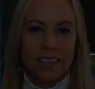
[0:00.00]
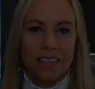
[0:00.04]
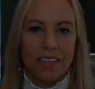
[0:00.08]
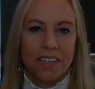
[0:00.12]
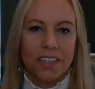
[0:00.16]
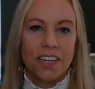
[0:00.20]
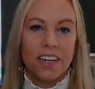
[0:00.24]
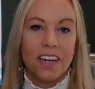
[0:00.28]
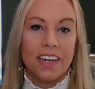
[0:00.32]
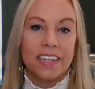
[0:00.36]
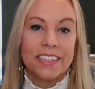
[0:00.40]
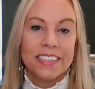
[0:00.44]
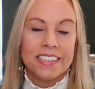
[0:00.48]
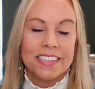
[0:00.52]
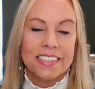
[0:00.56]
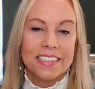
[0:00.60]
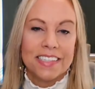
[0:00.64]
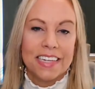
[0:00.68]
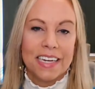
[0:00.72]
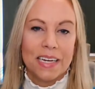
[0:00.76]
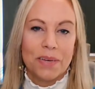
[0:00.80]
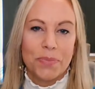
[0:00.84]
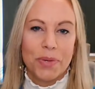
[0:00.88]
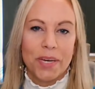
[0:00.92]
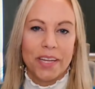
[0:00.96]
I'd like to
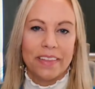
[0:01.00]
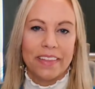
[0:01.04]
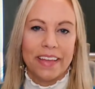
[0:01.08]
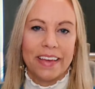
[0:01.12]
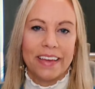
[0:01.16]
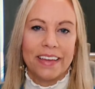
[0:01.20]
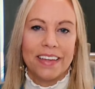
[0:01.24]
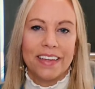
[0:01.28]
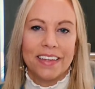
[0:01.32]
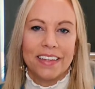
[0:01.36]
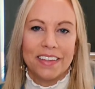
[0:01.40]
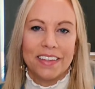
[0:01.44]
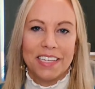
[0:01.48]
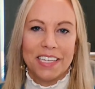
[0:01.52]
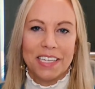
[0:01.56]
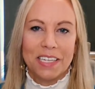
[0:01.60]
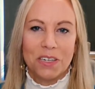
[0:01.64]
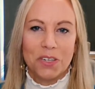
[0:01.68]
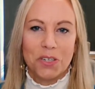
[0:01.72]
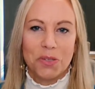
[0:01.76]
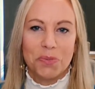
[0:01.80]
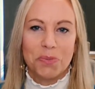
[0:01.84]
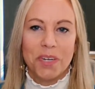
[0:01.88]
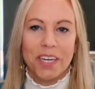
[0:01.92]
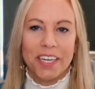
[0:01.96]
start by thanking the
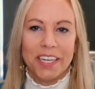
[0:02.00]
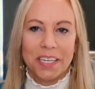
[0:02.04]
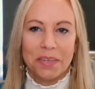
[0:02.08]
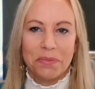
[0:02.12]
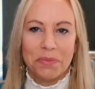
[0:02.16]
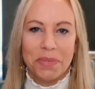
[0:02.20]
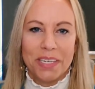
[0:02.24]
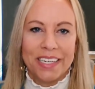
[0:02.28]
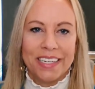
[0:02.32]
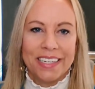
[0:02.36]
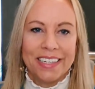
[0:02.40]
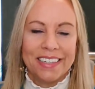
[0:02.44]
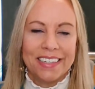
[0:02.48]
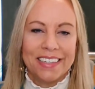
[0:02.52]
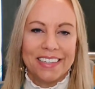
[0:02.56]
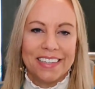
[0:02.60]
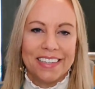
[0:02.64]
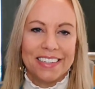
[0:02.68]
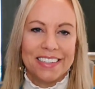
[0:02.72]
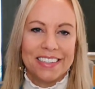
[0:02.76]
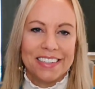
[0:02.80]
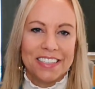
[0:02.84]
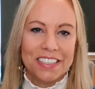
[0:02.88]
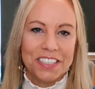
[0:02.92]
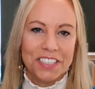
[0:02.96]
Alumni Committee. It
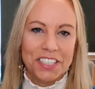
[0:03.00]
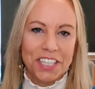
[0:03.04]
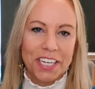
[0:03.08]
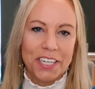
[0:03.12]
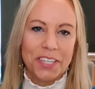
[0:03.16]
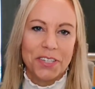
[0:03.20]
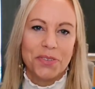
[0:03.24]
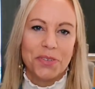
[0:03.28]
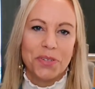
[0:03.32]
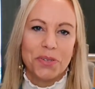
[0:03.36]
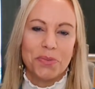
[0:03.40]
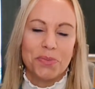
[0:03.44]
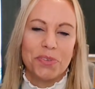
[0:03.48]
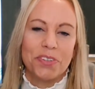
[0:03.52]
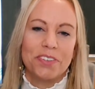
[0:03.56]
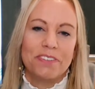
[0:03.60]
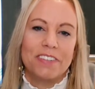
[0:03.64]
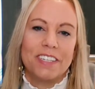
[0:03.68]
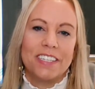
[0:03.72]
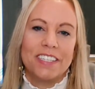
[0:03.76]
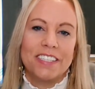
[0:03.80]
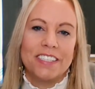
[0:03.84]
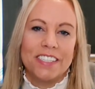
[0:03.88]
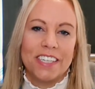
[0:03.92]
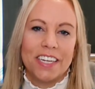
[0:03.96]
is a genuine
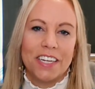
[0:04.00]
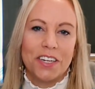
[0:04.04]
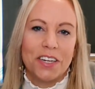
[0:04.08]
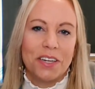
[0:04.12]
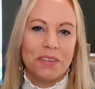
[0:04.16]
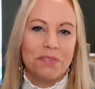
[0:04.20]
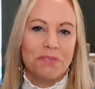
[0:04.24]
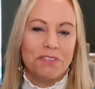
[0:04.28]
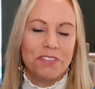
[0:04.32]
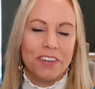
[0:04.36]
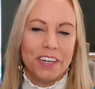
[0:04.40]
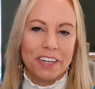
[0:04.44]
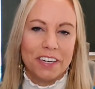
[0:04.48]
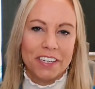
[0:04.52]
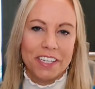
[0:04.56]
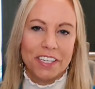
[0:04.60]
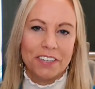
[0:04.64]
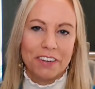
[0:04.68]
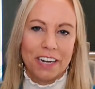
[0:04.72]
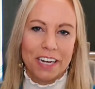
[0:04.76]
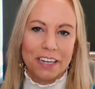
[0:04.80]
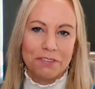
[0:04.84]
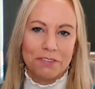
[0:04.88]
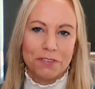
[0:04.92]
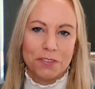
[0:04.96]
privilege and I'm very
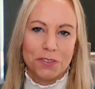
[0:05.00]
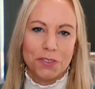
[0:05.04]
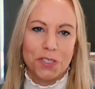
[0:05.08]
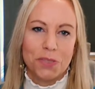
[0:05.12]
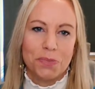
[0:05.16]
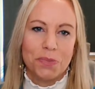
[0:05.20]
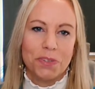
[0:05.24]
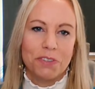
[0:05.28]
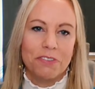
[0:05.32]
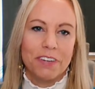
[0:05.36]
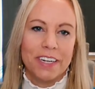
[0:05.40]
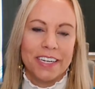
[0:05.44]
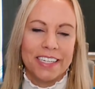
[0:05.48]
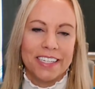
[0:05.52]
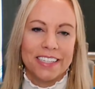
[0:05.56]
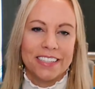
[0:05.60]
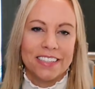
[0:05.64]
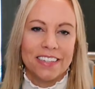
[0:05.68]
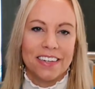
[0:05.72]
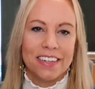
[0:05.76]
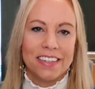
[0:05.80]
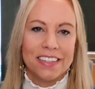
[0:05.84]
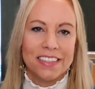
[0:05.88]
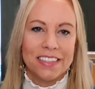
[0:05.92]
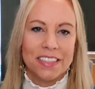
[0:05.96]
grateful to be
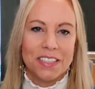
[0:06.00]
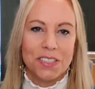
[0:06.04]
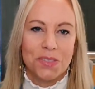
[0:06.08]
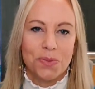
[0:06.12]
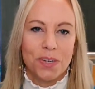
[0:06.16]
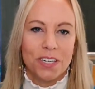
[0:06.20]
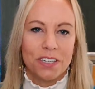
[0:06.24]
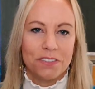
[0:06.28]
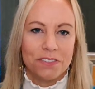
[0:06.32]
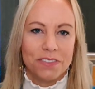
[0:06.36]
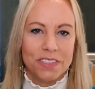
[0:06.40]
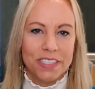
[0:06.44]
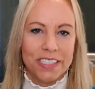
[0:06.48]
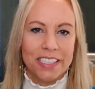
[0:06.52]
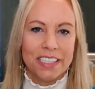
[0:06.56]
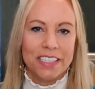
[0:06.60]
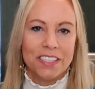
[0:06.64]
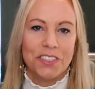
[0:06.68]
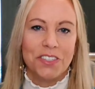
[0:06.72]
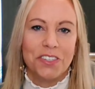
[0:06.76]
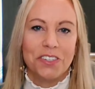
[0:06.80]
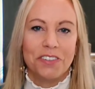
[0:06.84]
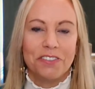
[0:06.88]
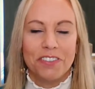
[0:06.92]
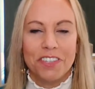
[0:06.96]
recognised as one of
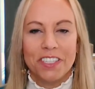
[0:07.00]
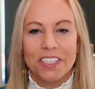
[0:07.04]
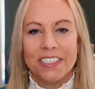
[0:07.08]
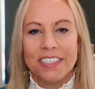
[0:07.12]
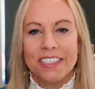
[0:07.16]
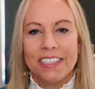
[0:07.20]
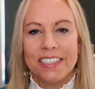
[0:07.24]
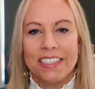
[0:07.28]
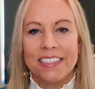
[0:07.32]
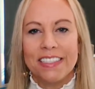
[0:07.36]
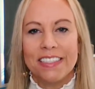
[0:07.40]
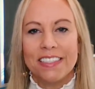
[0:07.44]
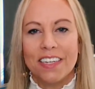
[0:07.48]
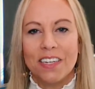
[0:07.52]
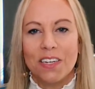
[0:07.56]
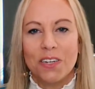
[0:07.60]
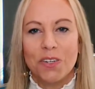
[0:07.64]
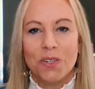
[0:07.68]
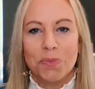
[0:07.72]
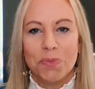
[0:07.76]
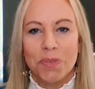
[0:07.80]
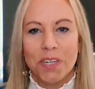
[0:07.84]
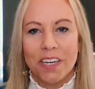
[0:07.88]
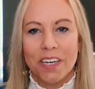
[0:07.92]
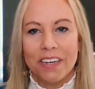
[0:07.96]
Deakin University's
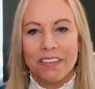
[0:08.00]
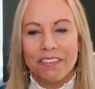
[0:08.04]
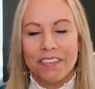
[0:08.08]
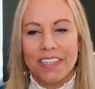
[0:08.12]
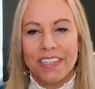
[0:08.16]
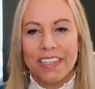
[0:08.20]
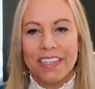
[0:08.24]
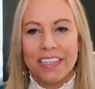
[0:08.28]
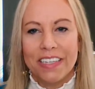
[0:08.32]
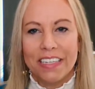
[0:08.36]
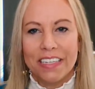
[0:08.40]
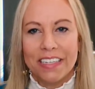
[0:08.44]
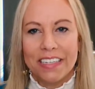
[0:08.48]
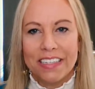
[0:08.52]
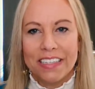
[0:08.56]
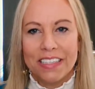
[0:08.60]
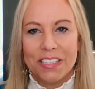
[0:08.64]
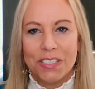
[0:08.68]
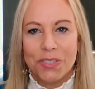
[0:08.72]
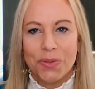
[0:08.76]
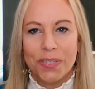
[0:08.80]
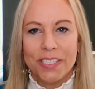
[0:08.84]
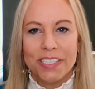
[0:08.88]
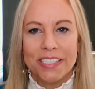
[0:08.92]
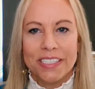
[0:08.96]
Alumni of the Year in
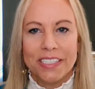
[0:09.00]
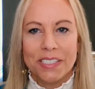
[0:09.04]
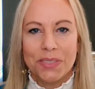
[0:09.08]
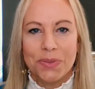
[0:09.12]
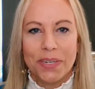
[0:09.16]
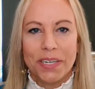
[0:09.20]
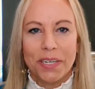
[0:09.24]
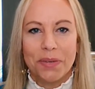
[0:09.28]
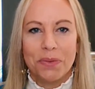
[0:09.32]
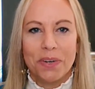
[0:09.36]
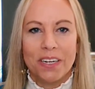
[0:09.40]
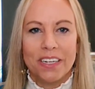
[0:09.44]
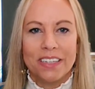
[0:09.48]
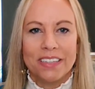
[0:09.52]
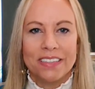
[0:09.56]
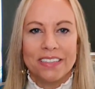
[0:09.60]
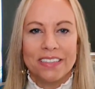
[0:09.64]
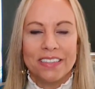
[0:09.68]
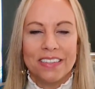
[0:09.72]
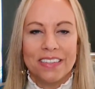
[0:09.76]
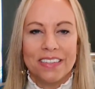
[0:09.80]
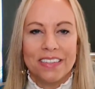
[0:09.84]
2021.